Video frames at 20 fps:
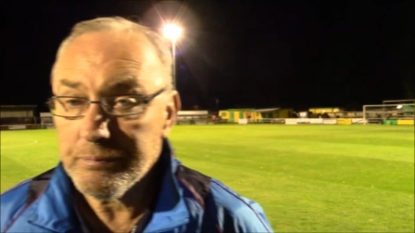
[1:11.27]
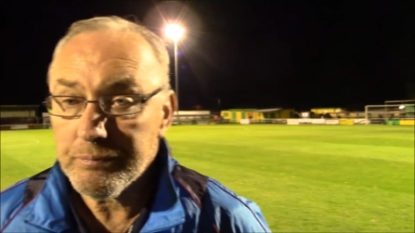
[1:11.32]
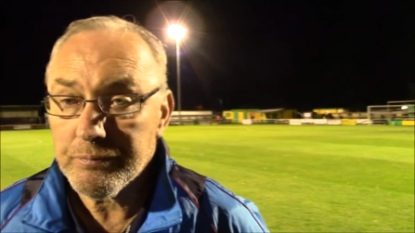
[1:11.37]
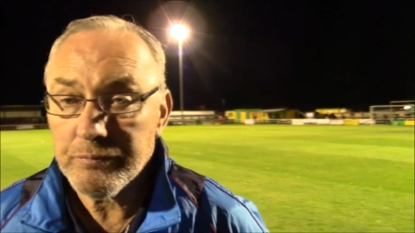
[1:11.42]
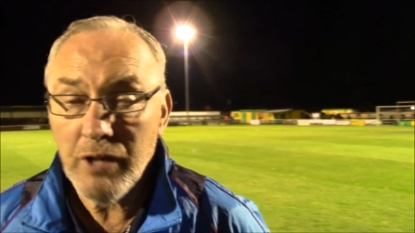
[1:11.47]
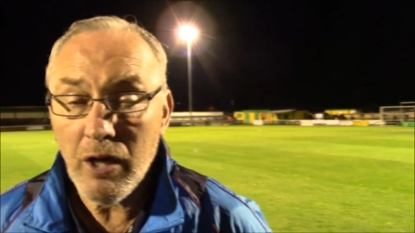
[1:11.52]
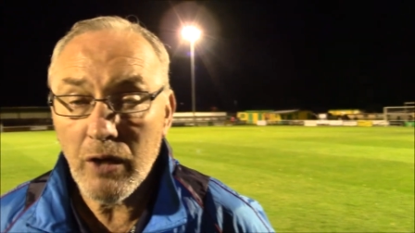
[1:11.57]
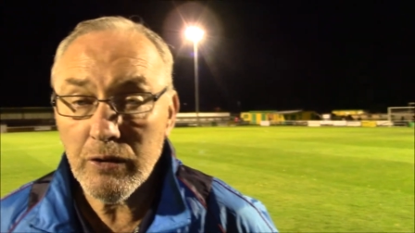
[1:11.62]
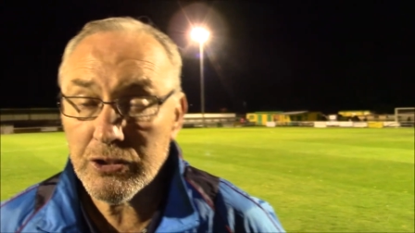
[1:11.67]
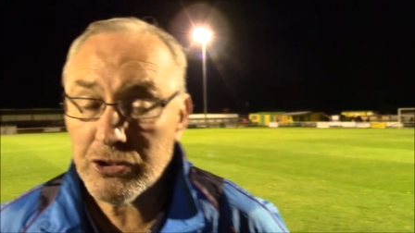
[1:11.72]

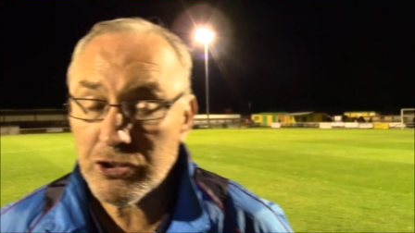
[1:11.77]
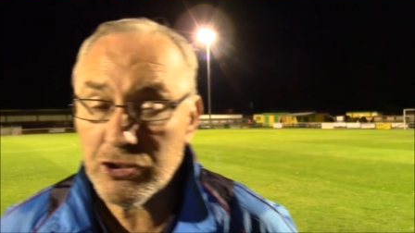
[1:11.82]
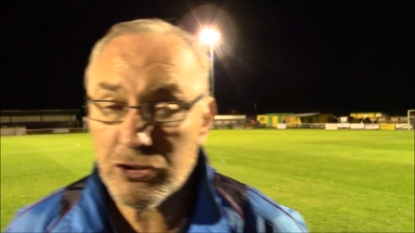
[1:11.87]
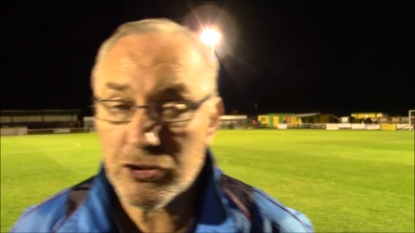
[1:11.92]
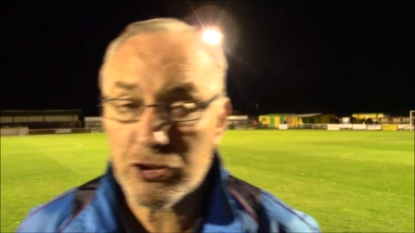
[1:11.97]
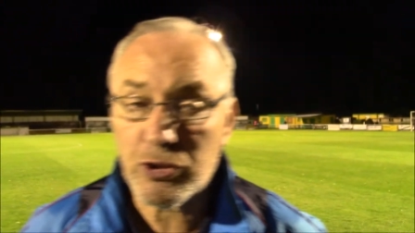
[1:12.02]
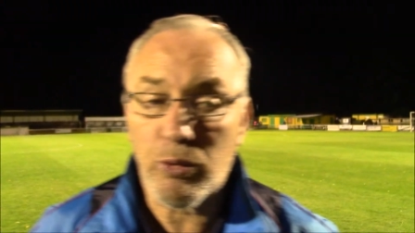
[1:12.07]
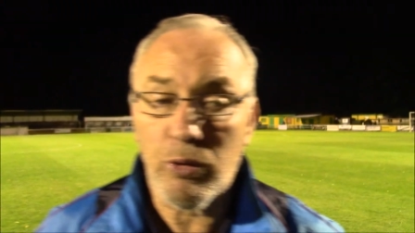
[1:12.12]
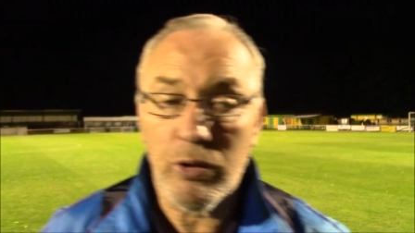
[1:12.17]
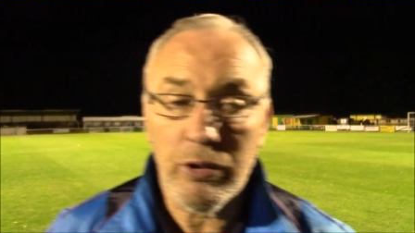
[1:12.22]
No, this is a
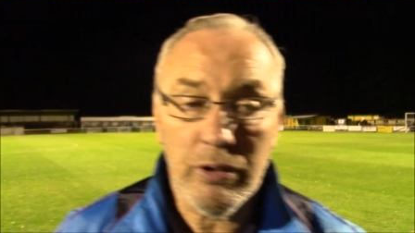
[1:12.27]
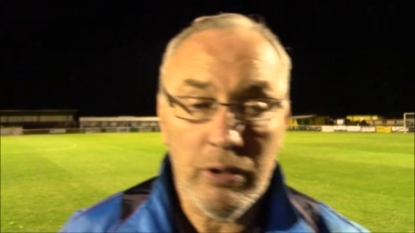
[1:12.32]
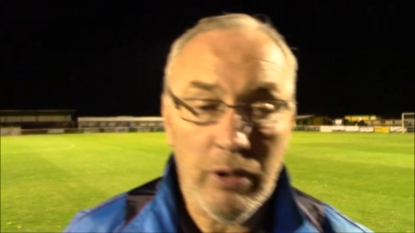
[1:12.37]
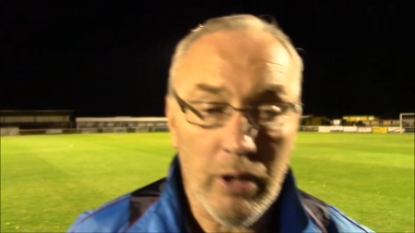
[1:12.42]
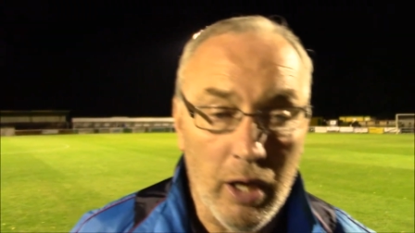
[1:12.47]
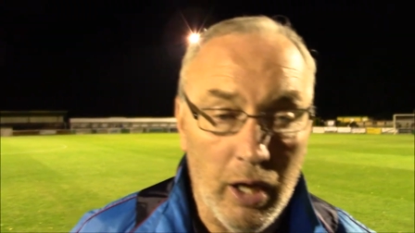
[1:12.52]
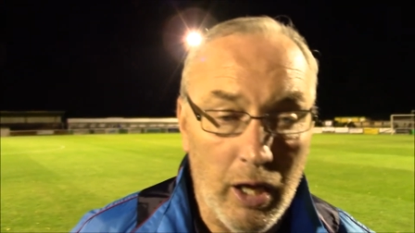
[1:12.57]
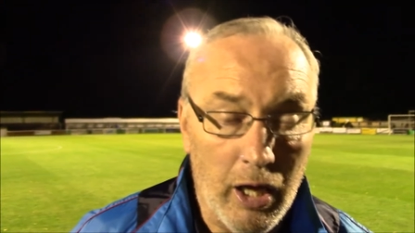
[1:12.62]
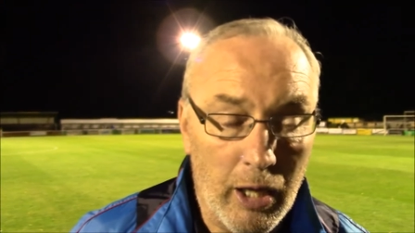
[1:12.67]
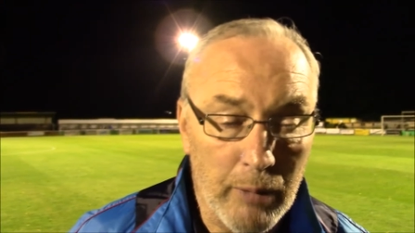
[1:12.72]
squad.
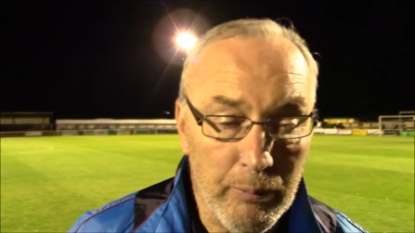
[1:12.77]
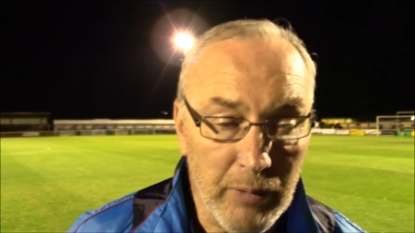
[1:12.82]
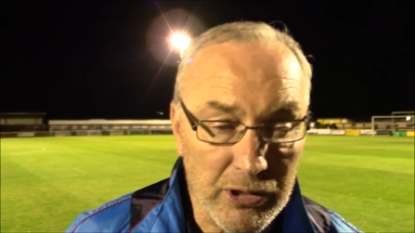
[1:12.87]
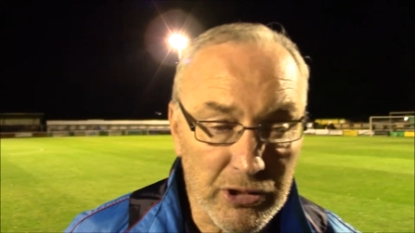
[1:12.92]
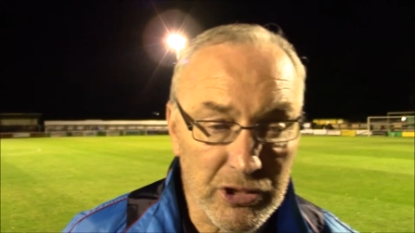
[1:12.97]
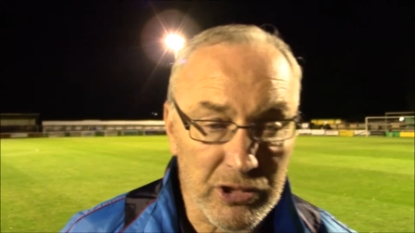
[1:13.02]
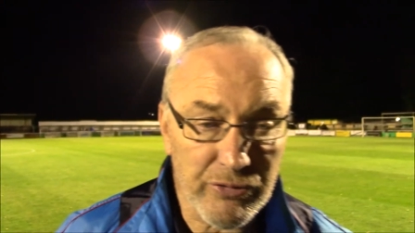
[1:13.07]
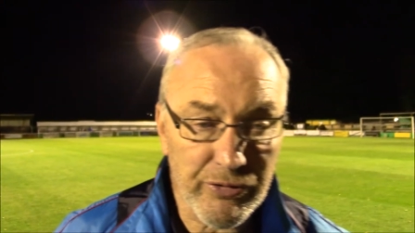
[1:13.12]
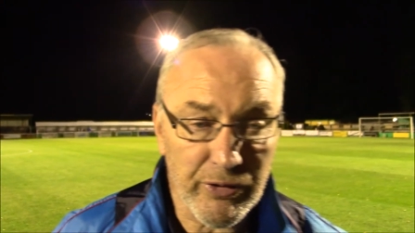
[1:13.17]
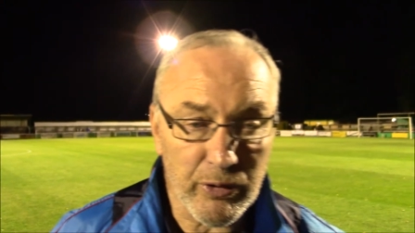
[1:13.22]
I
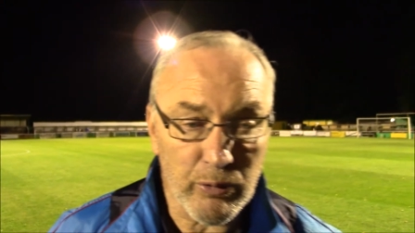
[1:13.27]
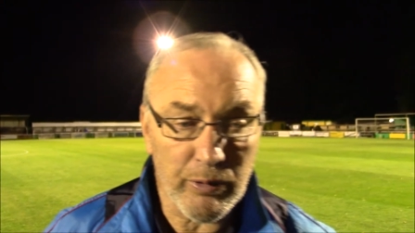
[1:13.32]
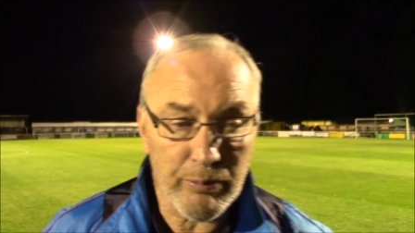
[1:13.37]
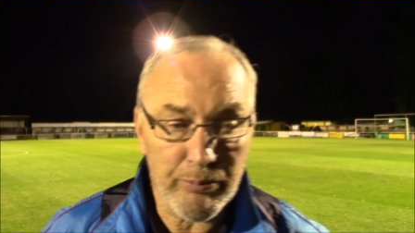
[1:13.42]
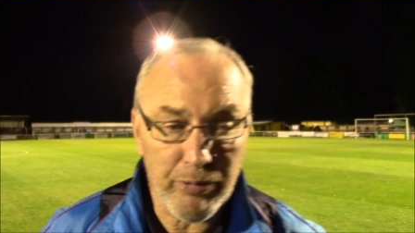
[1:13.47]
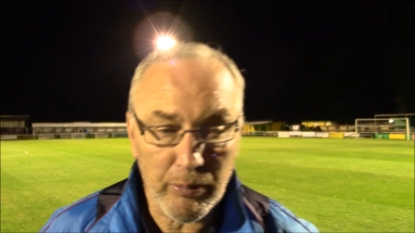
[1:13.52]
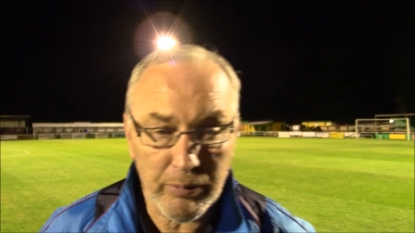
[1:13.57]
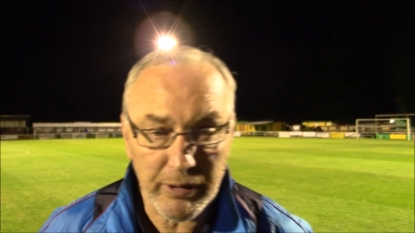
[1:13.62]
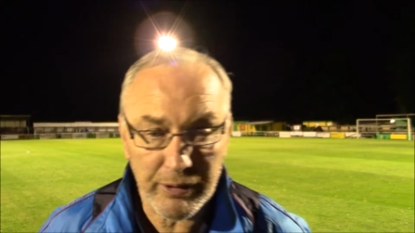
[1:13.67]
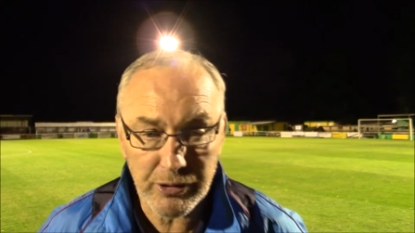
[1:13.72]
just feel we're
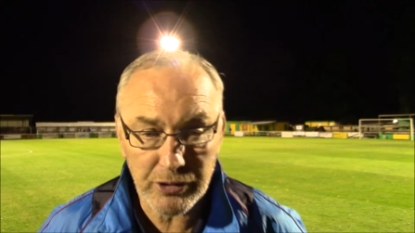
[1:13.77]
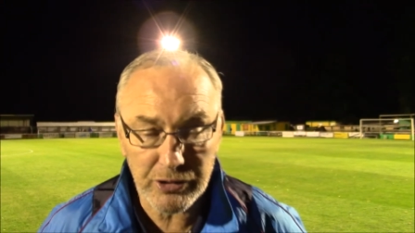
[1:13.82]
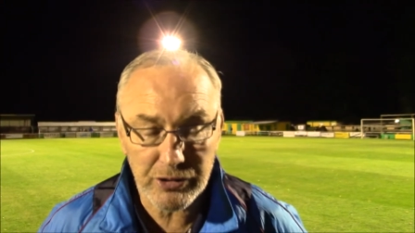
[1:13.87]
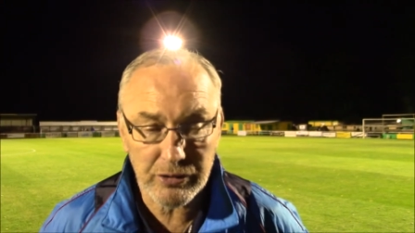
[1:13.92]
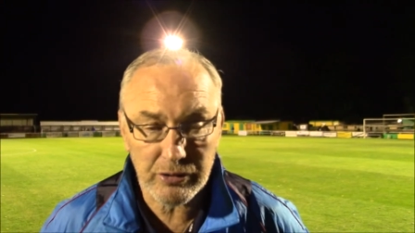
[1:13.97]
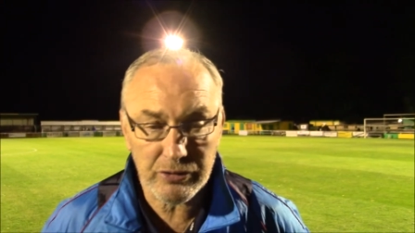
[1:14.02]
probably just